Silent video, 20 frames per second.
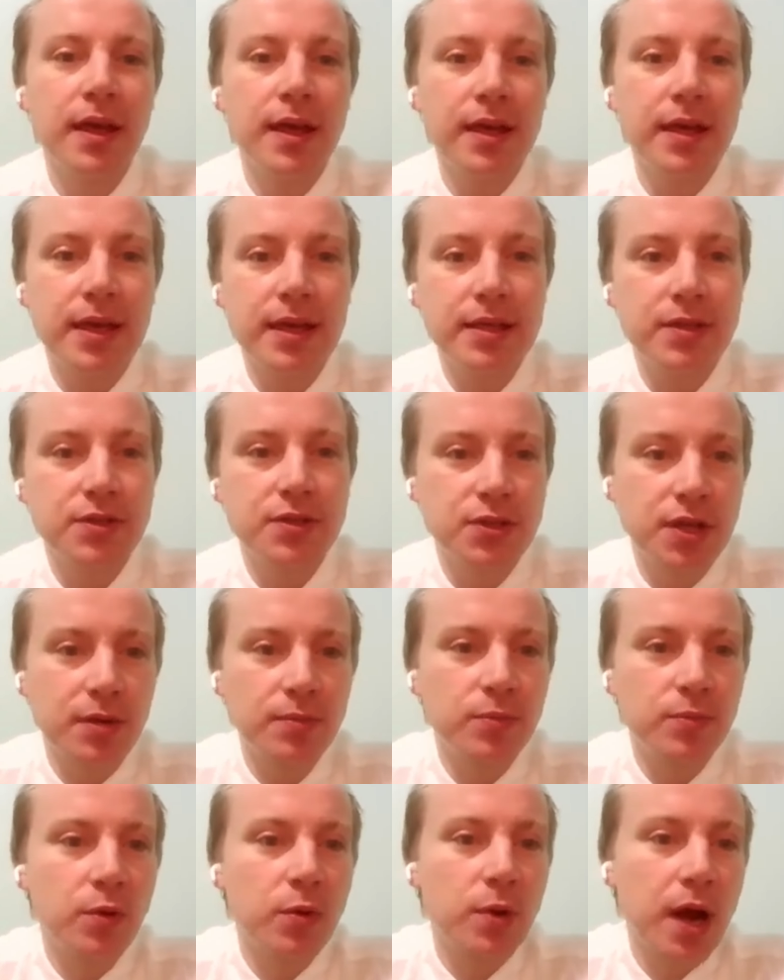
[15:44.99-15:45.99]
he is
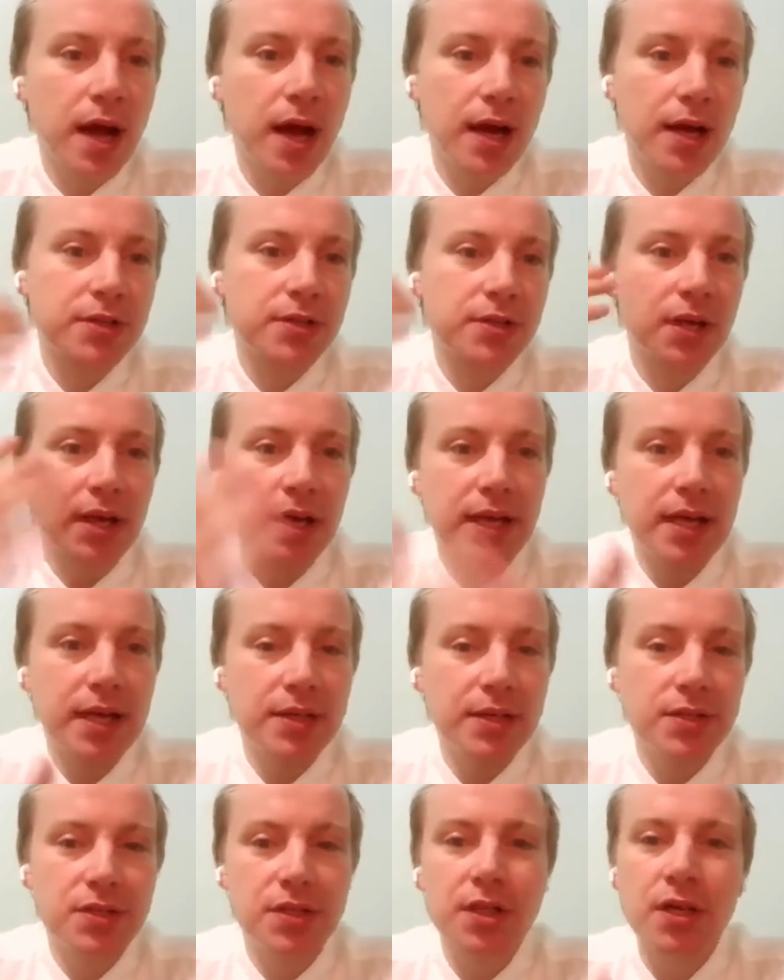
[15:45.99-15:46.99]
Jamburaj and he
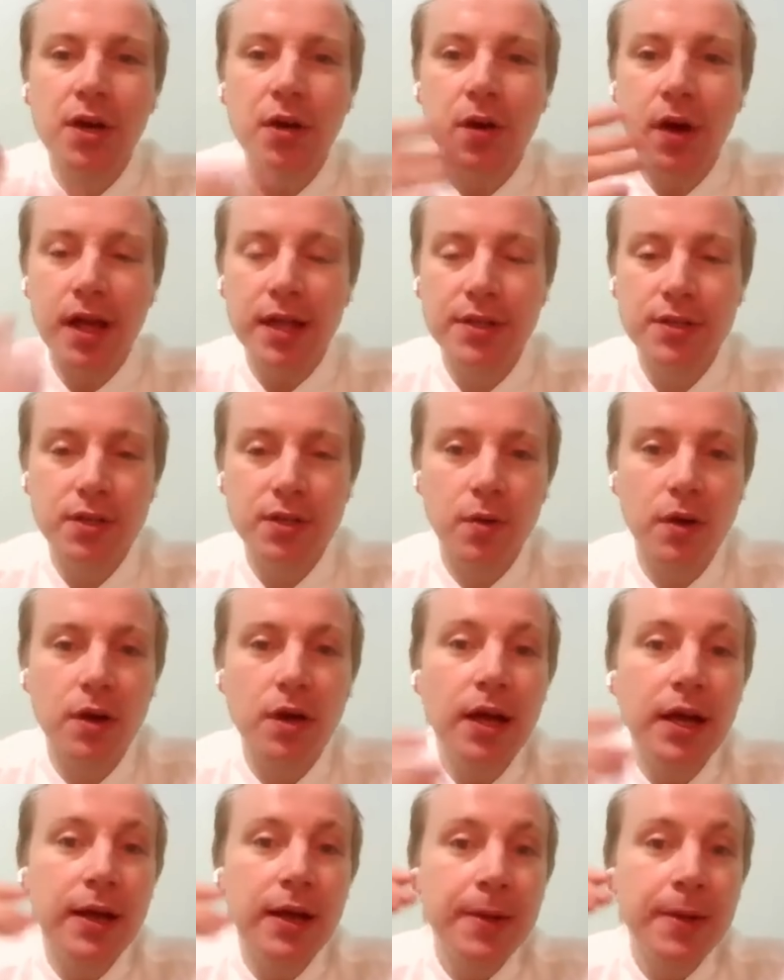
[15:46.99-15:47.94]
is Geo and so on,